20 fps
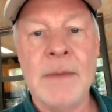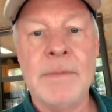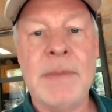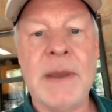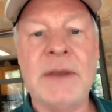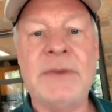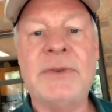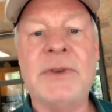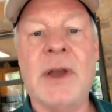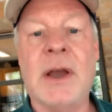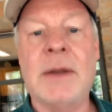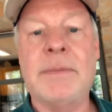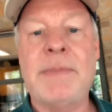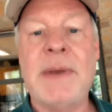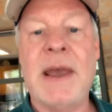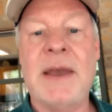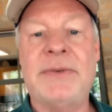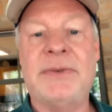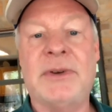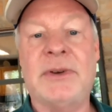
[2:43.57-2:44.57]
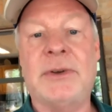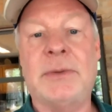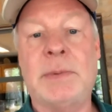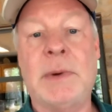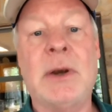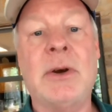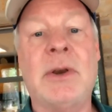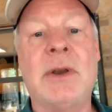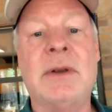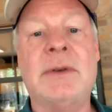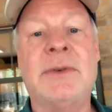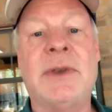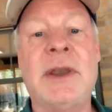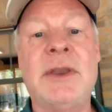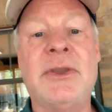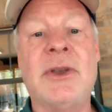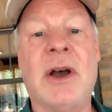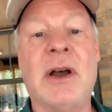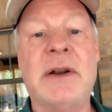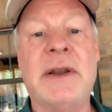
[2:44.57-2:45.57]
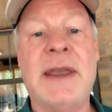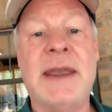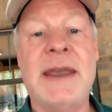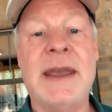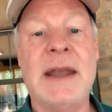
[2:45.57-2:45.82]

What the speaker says: Based on past experience, he thought he